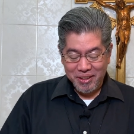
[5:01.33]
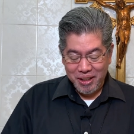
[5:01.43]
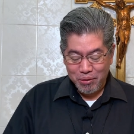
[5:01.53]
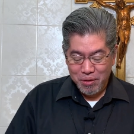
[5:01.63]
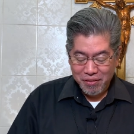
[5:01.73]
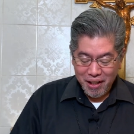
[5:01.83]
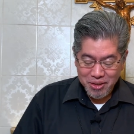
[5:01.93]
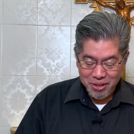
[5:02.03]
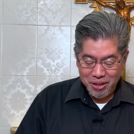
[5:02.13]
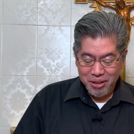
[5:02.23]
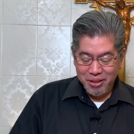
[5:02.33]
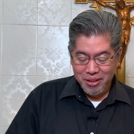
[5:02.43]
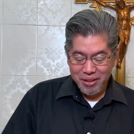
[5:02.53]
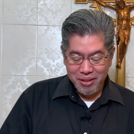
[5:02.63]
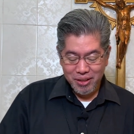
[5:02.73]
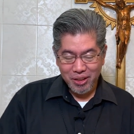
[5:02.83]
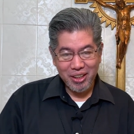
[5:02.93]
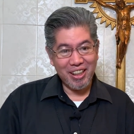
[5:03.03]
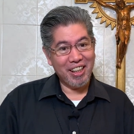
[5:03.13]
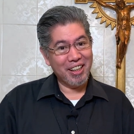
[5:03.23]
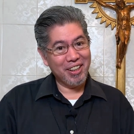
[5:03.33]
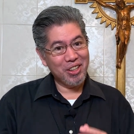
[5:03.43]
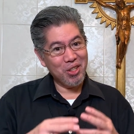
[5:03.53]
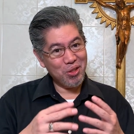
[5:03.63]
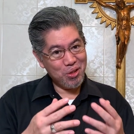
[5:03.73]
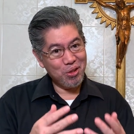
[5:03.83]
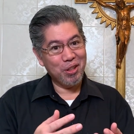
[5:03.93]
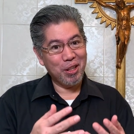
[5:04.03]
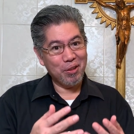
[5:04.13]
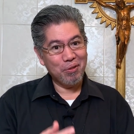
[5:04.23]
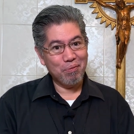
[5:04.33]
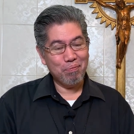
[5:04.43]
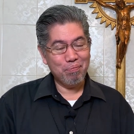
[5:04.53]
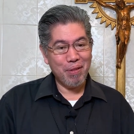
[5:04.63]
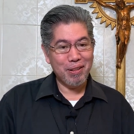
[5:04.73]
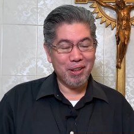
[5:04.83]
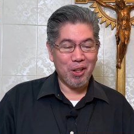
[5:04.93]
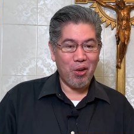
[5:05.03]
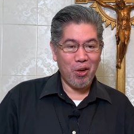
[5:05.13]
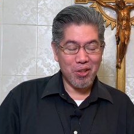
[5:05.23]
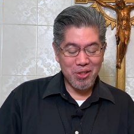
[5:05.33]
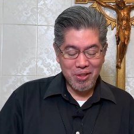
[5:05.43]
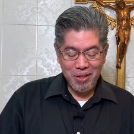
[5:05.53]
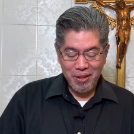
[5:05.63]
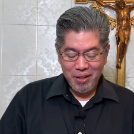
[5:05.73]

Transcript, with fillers: our reflection and during Pentecost